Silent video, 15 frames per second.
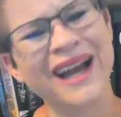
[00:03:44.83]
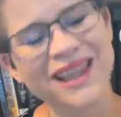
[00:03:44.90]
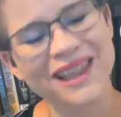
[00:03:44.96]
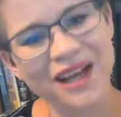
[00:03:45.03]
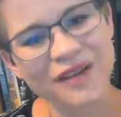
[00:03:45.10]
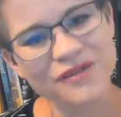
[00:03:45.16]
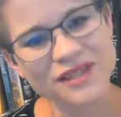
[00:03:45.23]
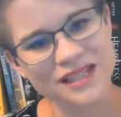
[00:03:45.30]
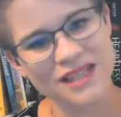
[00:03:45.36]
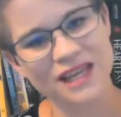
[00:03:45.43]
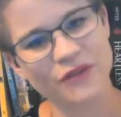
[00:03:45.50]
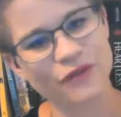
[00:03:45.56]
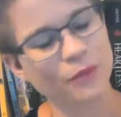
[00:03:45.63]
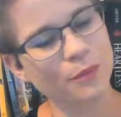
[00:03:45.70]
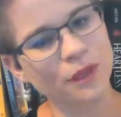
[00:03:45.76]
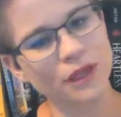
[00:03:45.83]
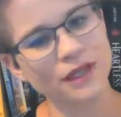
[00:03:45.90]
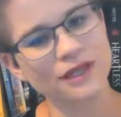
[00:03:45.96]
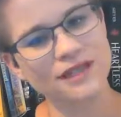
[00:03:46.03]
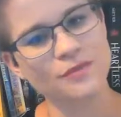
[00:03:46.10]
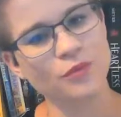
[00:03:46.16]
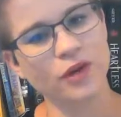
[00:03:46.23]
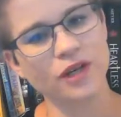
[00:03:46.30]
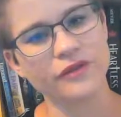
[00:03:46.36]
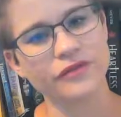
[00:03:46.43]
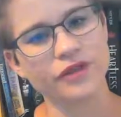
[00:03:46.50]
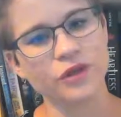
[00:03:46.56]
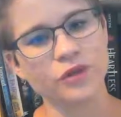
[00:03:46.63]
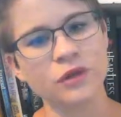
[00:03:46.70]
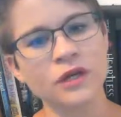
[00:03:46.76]
I loved seeing it from Belinda's point of
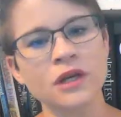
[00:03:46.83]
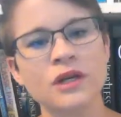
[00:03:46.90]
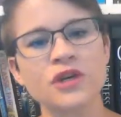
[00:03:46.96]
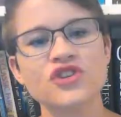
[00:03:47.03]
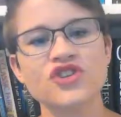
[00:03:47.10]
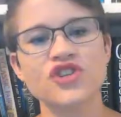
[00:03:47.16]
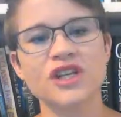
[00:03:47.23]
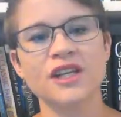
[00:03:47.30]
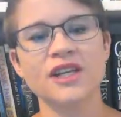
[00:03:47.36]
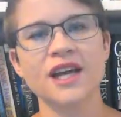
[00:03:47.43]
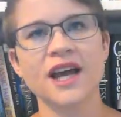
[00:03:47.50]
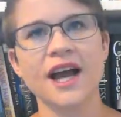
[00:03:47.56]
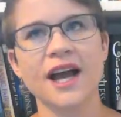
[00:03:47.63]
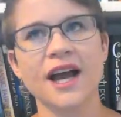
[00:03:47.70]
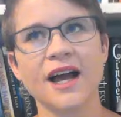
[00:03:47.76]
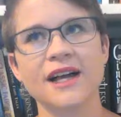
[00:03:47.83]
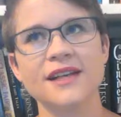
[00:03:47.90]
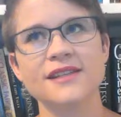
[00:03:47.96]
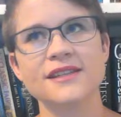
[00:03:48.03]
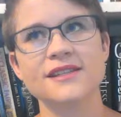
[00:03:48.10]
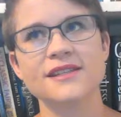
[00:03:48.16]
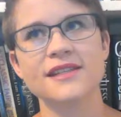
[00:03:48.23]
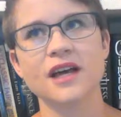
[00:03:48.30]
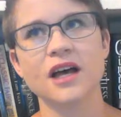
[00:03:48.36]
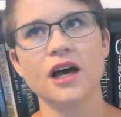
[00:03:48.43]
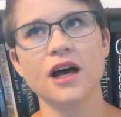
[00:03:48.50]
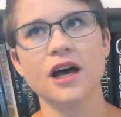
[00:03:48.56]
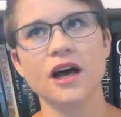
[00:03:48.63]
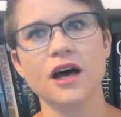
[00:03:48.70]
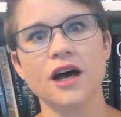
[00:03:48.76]
view. She has
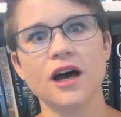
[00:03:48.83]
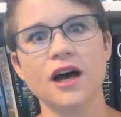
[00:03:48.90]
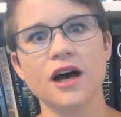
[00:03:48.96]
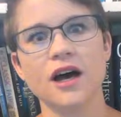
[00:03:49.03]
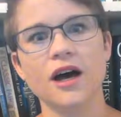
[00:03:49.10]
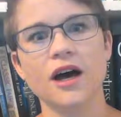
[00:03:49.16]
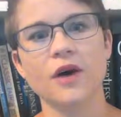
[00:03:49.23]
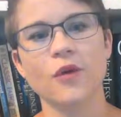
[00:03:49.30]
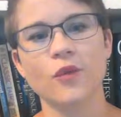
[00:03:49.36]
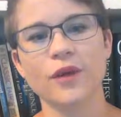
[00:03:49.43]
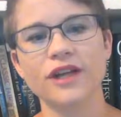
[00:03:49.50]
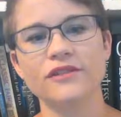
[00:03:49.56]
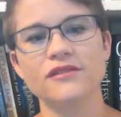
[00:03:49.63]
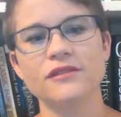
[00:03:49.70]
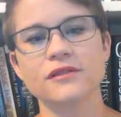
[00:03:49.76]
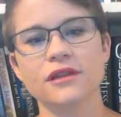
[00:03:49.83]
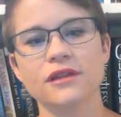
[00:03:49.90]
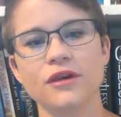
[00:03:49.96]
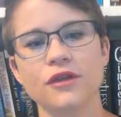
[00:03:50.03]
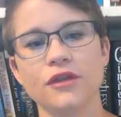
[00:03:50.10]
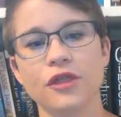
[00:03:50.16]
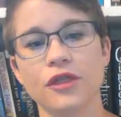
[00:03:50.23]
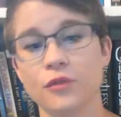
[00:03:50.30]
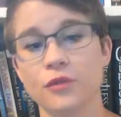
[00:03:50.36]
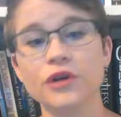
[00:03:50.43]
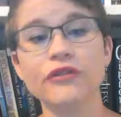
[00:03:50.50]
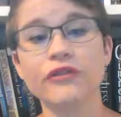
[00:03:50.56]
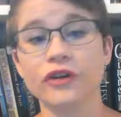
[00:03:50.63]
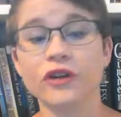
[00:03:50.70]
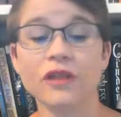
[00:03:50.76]
a real
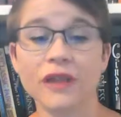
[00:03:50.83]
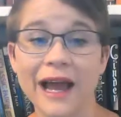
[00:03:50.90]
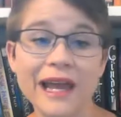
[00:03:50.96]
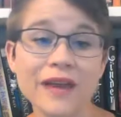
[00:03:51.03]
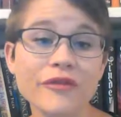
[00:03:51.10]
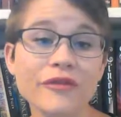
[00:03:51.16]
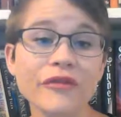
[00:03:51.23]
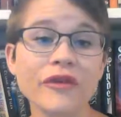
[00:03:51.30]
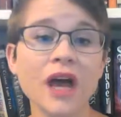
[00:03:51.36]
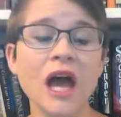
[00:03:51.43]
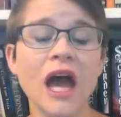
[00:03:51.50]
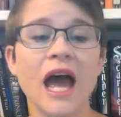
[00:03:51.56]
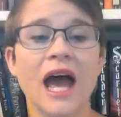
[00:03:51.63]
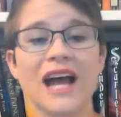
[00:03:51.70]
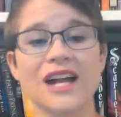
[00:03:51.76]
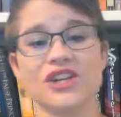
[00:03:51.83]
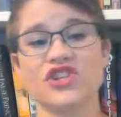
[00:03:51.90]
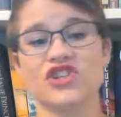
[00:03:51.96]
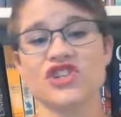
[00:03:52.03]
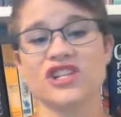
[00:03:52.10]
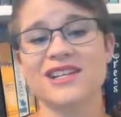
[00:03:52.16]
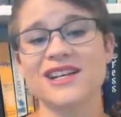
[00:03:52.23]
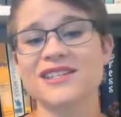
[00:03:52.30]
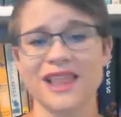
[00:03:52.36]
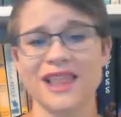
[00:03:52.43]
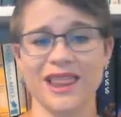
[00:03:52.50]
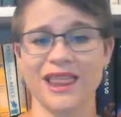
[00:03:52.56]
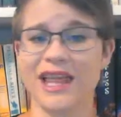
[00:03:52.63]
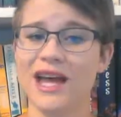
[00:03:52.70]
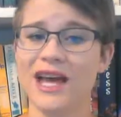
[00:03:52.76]
thrill for life and she
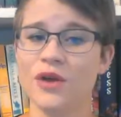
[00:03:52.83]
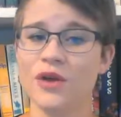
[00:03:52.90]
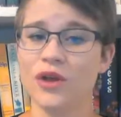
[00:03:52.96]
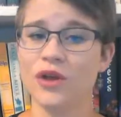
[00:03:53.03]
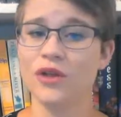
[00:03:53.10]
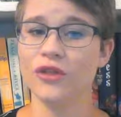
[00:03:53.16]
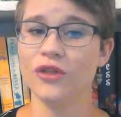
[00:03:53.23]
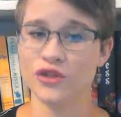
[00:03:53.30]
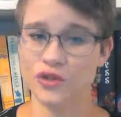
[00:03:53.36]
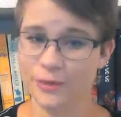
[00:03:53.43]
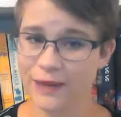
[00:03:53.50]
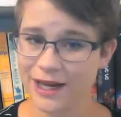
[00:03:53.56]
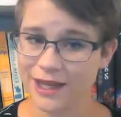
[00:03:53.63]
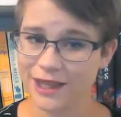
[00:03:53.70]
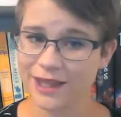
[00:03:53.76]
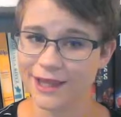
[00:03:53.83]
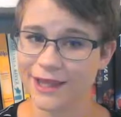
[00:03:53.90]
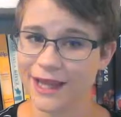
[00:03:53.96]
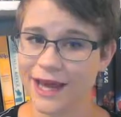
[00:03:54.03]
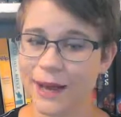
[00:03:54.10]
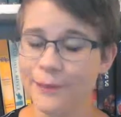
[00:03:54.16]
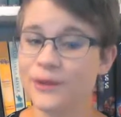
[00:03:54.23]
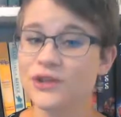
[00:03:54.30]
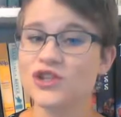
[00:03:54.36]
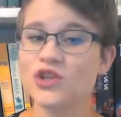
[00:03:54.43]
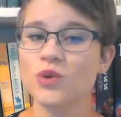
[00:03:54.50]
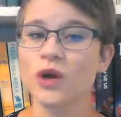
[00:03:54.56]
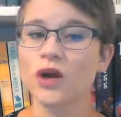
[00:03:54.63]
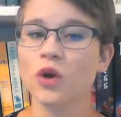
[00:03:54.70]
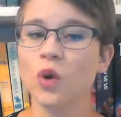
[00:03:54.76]
doesn't let the traumatic thing that happened
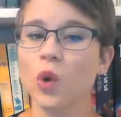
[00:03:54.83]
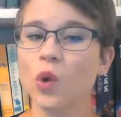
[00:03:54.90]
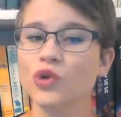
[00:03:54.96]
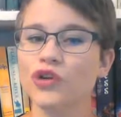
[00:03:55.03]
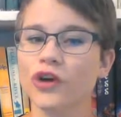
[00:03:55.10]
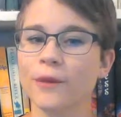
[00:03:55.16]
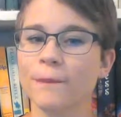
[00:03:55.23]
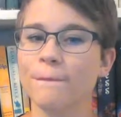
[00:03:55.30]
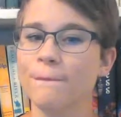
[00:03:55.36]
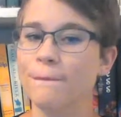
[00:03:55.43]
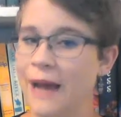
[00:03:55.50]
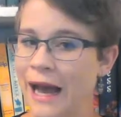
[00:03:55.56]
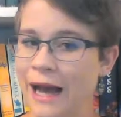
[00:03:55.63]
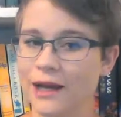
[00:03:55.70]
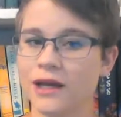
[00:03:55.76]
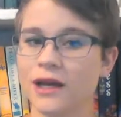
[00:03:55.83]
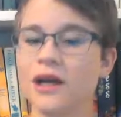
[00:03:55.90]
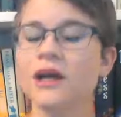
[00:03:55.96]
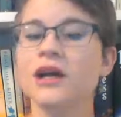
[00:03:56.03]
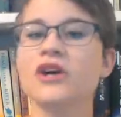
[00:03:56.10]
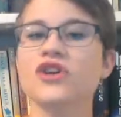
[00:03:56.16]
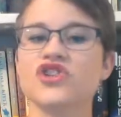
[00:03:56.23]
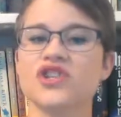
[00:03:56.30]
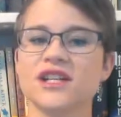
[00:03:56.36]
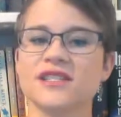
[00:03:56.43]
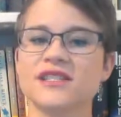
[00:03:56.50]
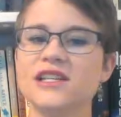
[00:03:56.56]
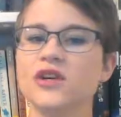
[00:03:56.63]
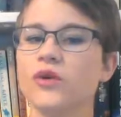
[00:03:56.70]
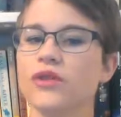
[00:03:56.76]
to her hold her back. She
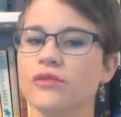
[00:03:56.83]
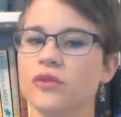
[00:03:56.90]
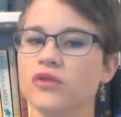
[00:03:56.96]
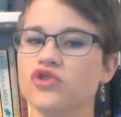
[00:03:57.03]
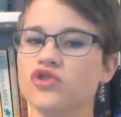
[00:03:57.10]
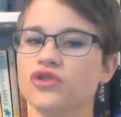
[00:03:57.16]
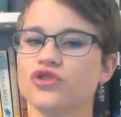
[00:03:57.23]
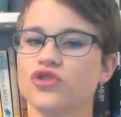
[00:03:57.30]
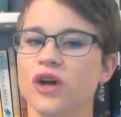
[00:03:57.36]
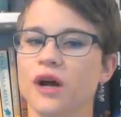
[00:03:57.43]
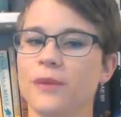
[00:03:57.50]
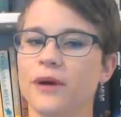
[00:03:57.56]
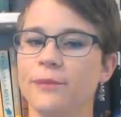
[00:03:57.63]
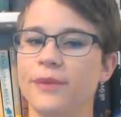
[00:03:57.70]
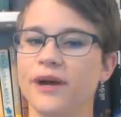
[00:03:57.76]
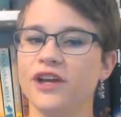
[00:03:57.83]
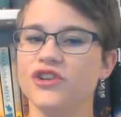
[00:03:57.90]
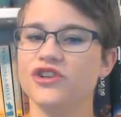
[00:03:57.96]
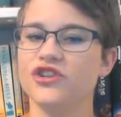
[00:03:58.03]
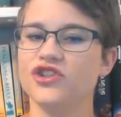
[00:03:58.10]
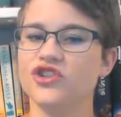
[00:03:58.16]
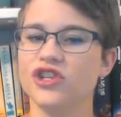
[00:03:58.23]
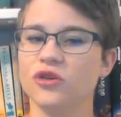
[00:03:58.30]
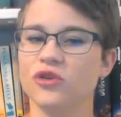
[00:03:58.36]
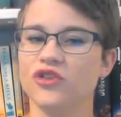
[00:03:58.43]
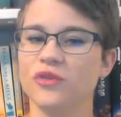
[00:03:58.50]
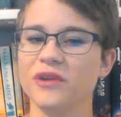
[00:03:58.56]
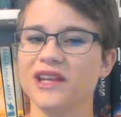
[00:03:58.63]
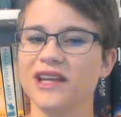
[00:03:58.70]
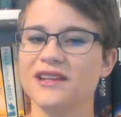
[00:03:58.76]
does deal with emotional trauma, but she
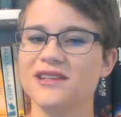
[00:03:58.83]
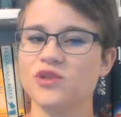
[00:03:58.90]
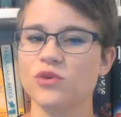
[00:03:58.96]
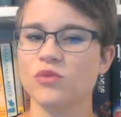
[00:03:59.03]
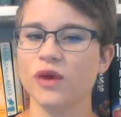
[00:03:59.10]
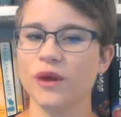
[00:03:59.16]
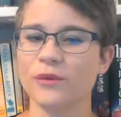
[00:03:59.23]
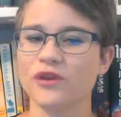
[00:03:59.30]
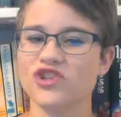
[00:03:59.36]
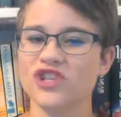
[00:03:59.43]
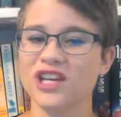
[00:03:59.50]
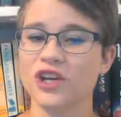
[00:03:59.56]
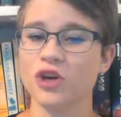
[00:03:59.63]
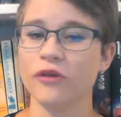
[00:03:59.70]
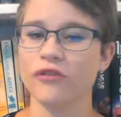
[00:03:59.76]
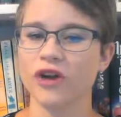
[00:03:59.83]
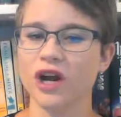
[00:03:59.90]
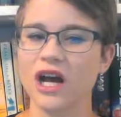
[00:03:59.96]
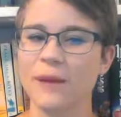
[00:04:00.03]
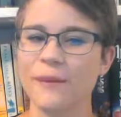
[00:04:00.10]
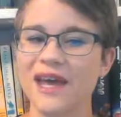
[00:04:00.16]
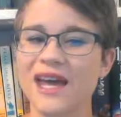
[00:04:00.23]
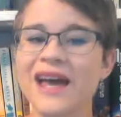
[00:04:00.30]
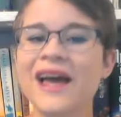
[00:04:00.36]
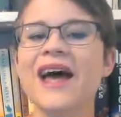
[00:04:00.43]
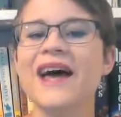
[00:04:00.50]
ultimately gets to a point where she can overcome it.